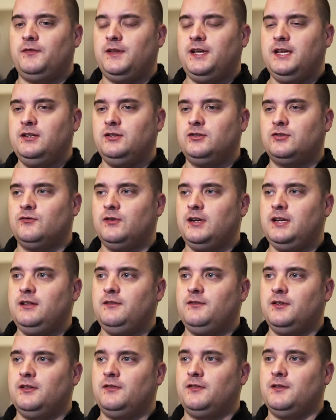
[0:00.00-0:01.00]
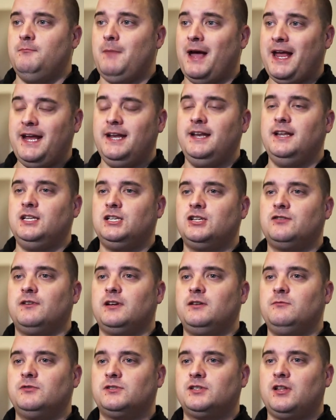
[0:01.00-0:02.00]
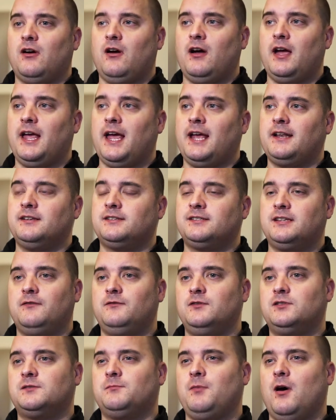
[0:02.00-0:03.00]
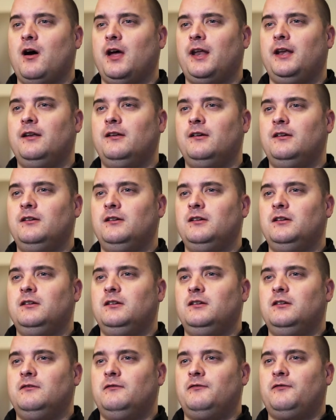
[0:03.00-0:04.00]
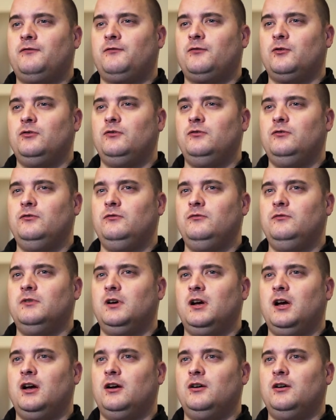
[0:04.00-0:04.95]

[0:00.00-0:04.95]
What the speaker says: The injury, the main injury was that I had a severed spine through